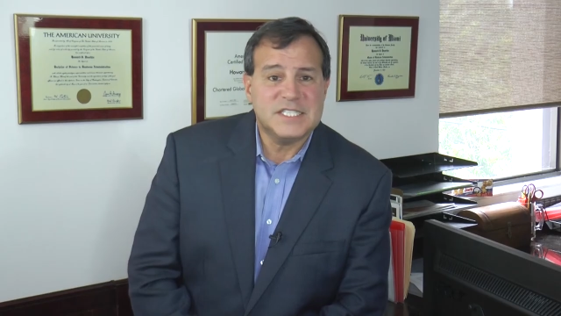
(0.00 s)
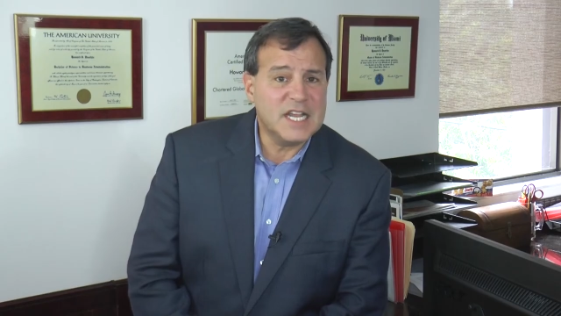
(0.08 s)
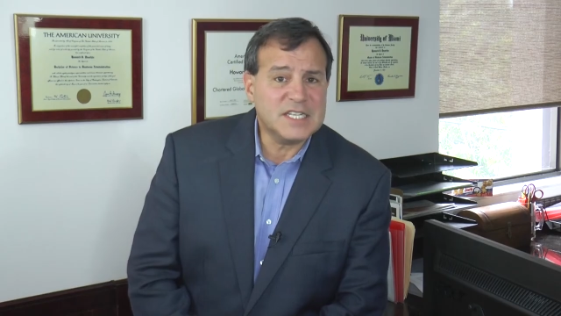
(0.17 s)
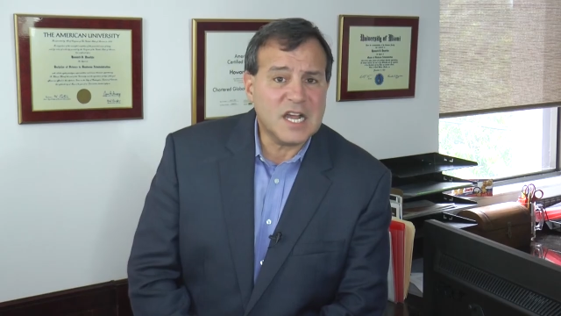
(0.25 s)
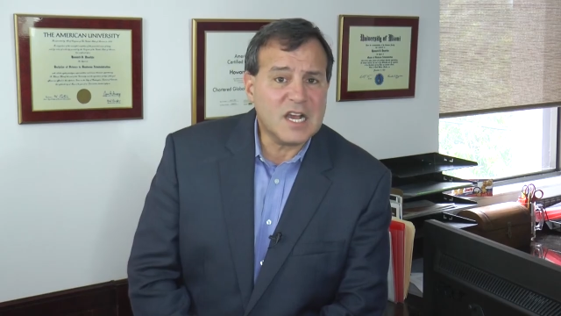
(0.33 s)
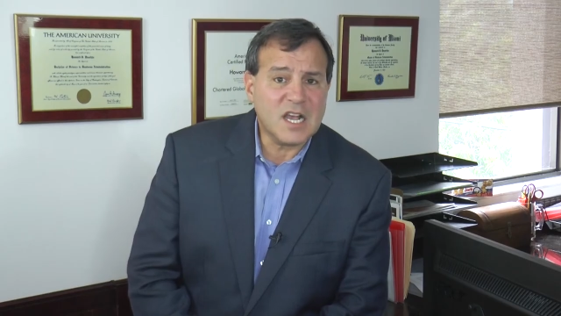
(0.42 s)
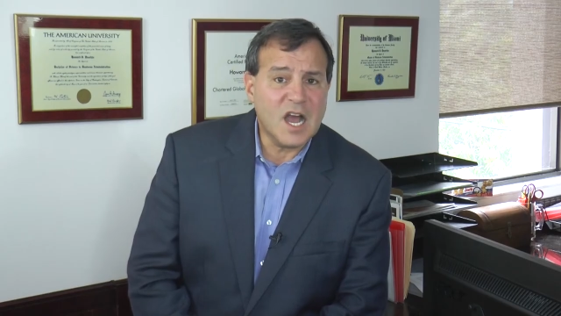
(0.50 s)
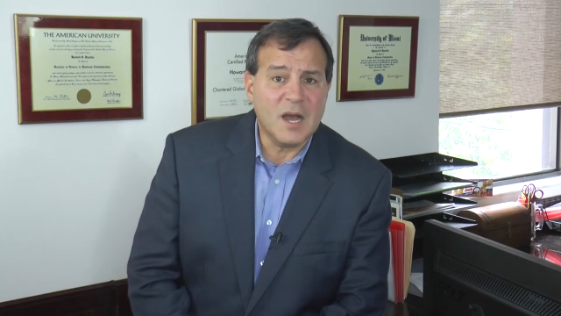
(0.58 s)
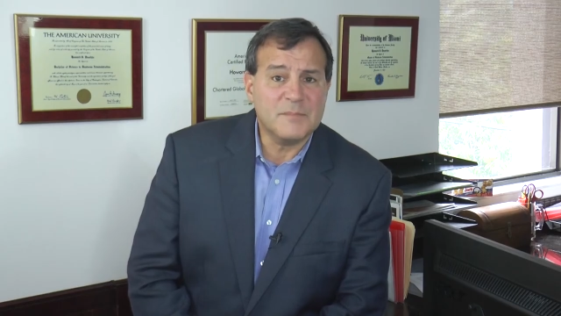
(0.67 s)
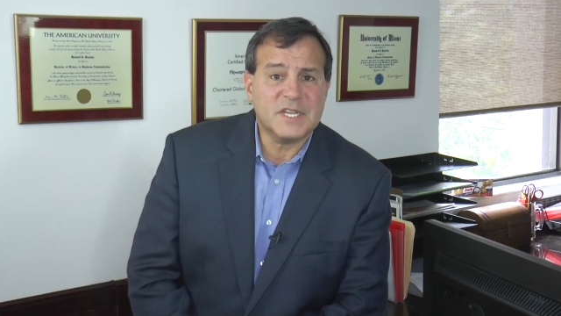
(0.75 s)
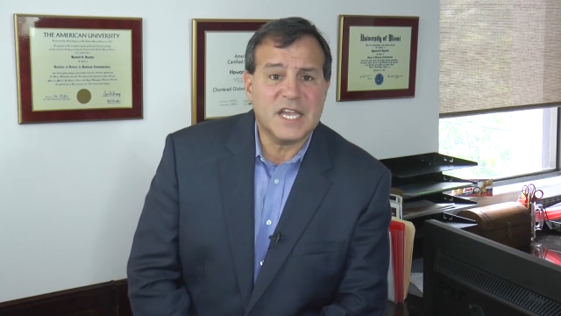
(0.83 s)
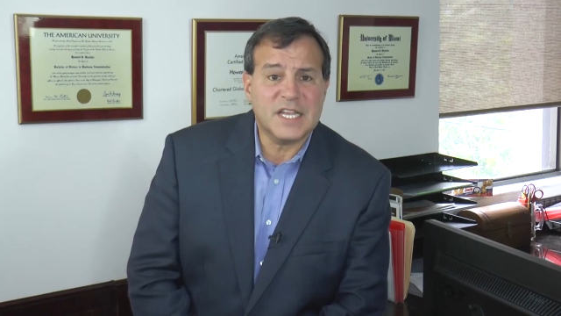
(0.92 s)
Debt dot
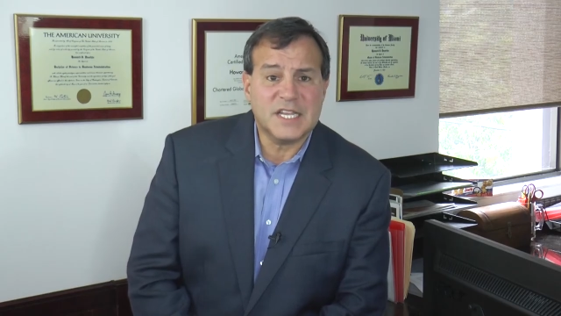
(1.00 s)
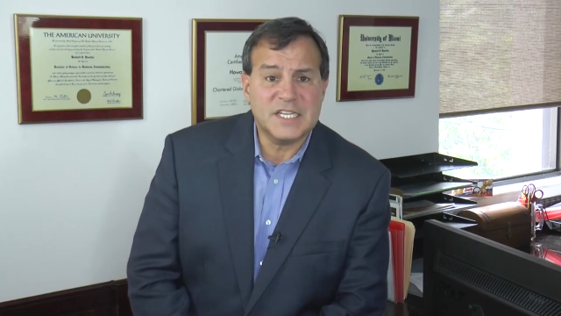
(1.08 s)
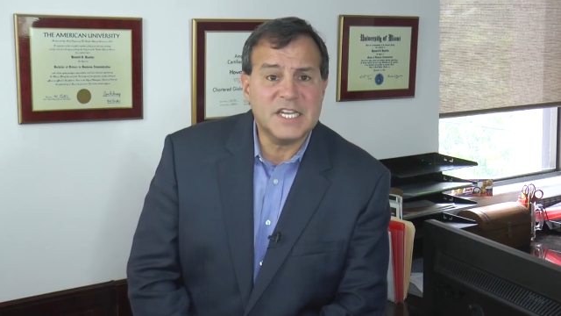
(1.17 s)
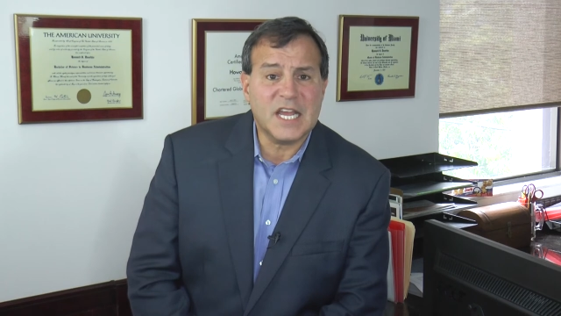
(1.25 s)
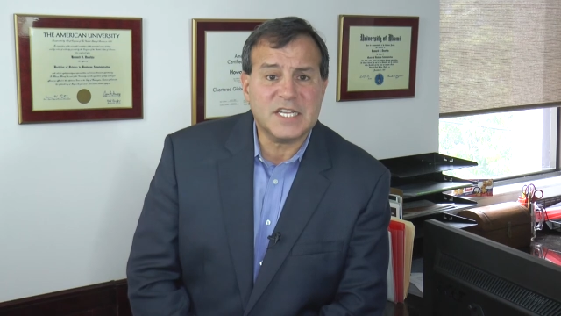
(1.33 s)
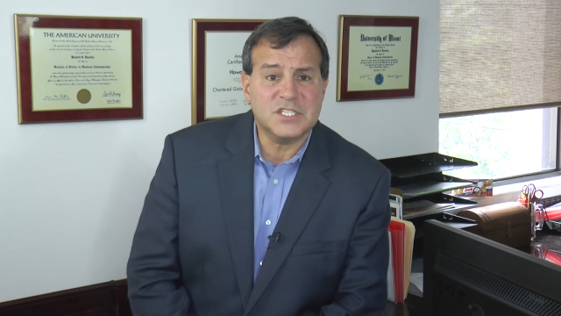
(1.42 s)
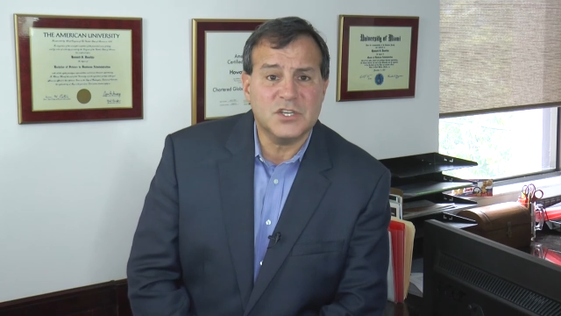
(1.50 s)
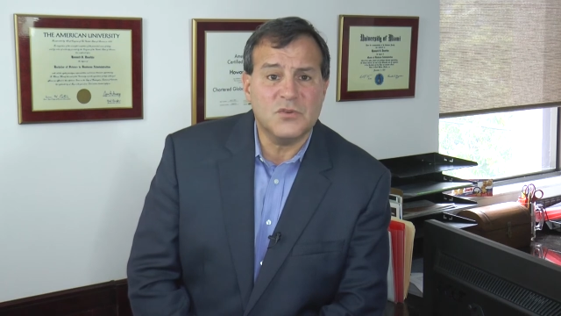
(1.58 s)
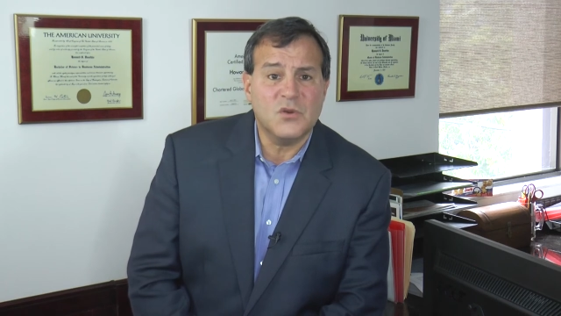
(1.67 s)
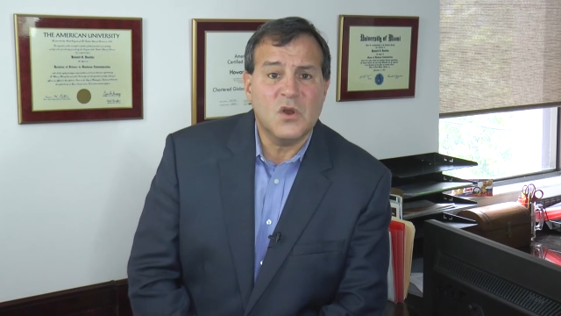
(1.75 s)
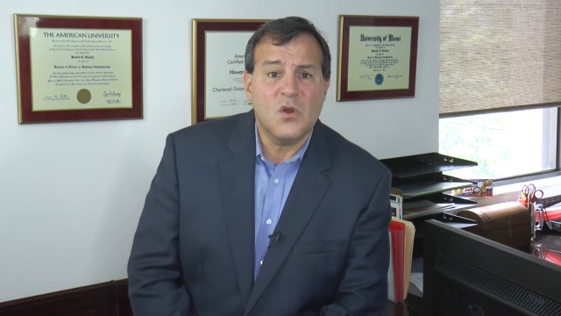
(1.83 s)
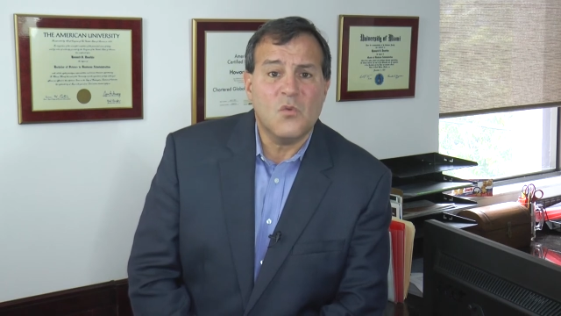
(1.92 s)
com can connect
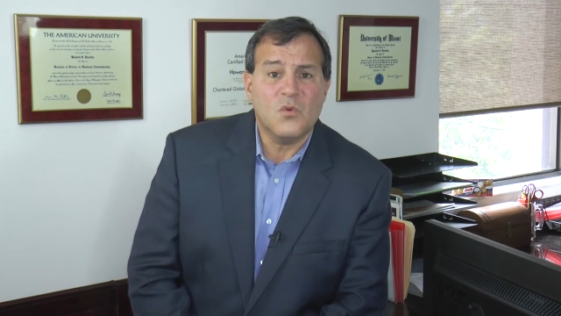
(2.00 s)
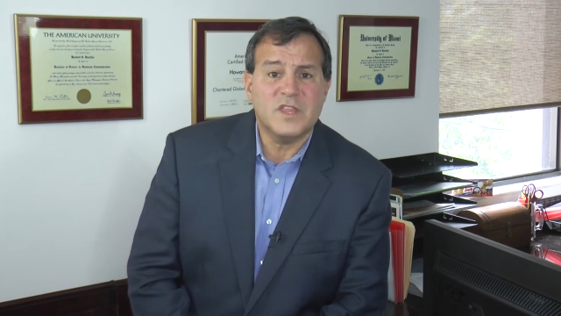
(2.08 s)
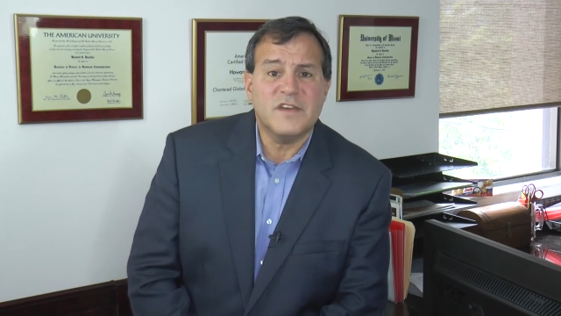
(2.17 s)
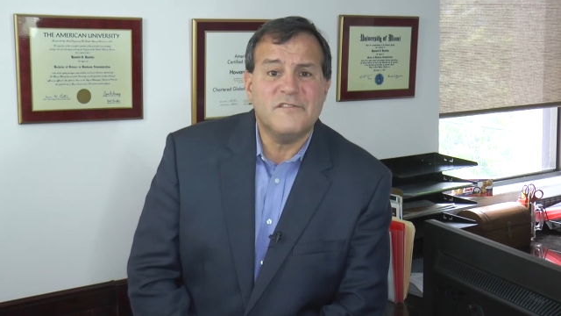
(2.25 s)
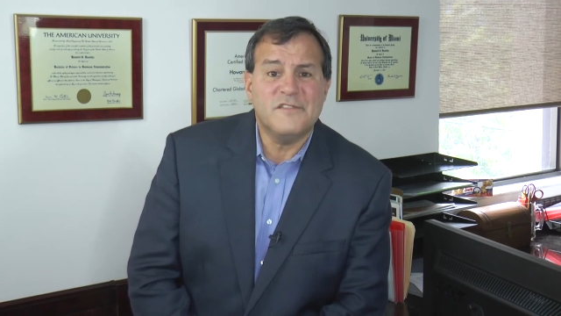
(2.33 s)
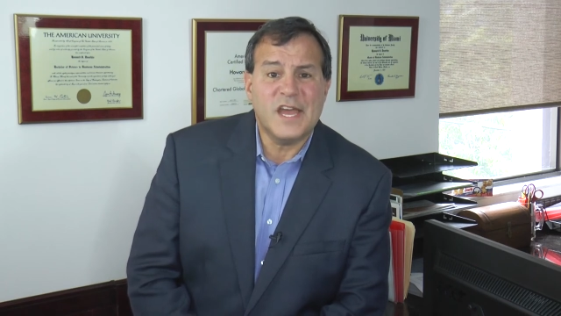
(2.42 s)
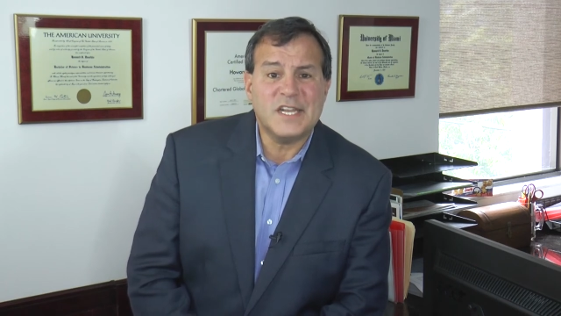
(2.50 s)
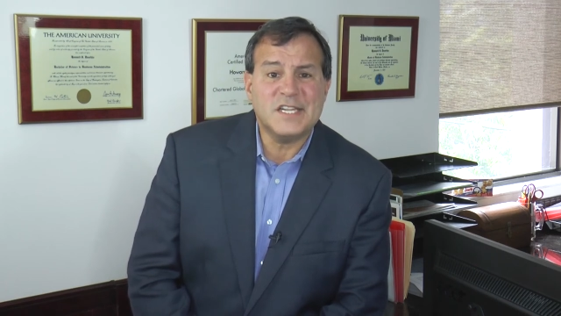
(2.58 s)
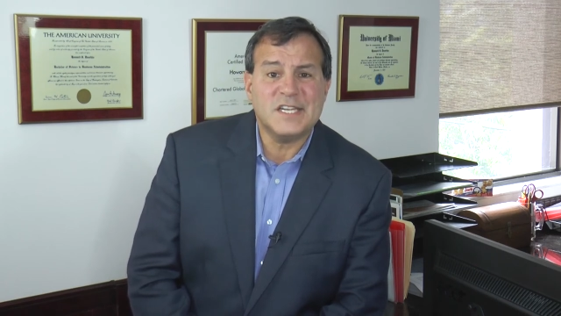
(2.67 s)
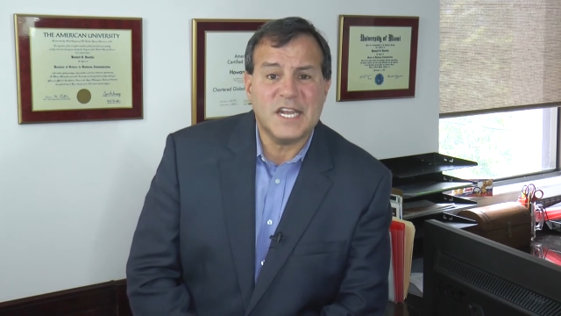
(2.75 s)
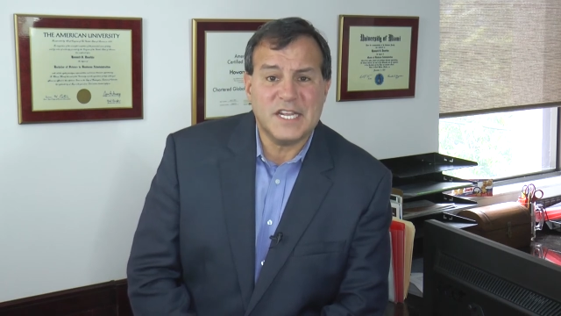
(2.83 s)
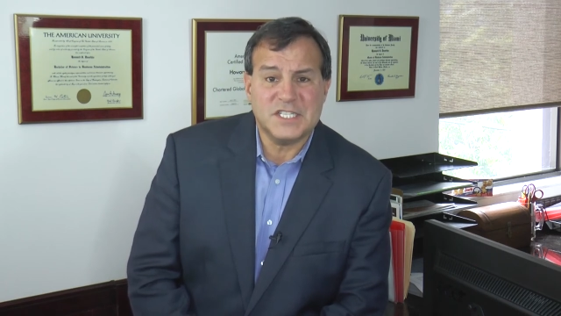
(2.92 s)
you with a
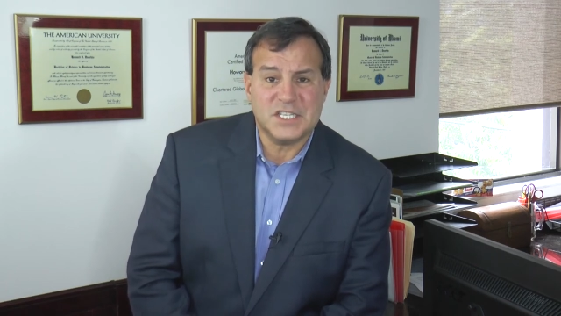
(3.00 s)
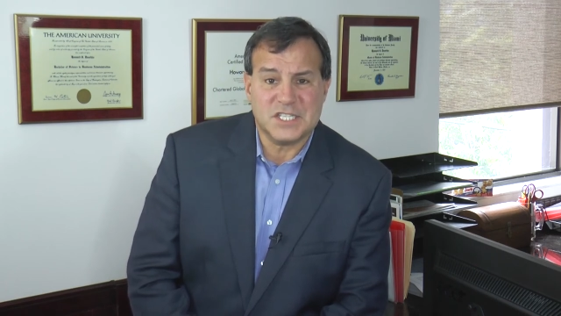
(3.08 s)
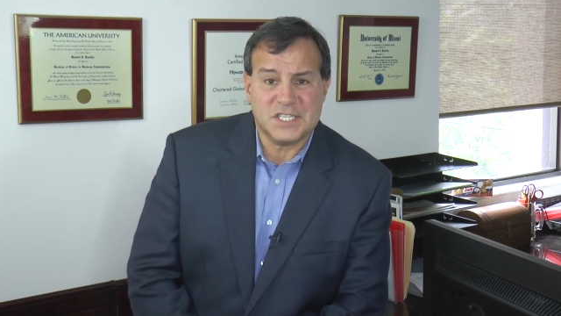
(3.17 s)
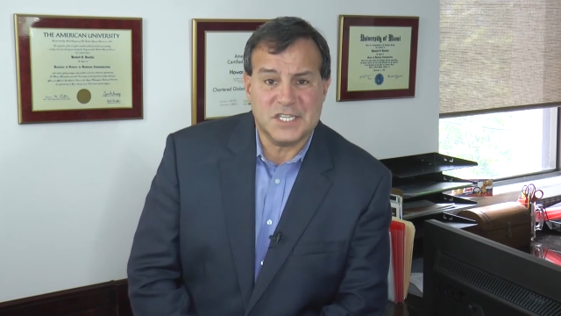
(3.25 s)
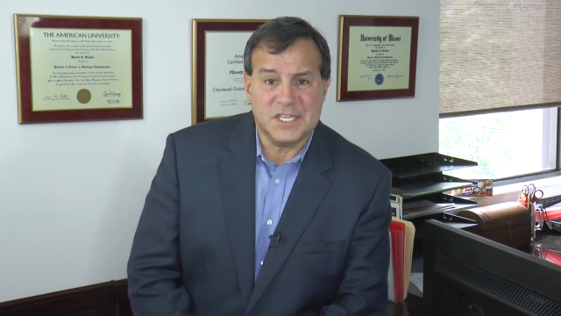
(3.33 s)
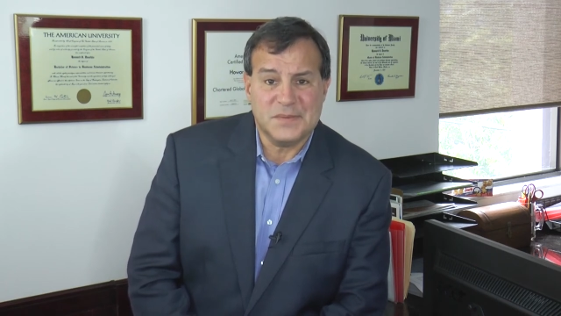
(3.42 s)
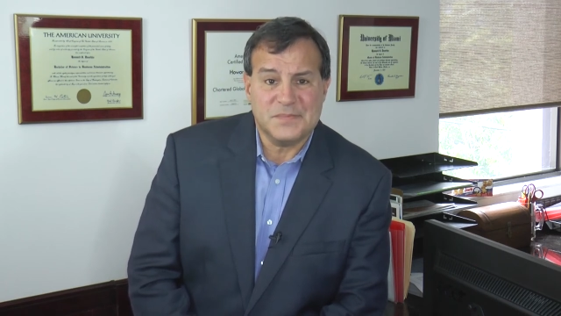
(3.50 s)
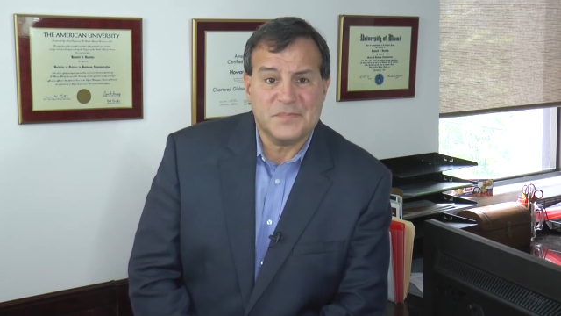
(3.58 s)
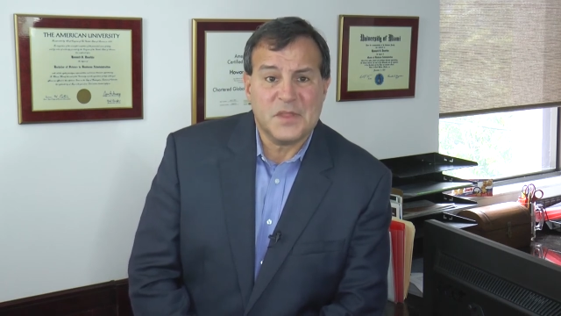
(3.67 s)
vetted agency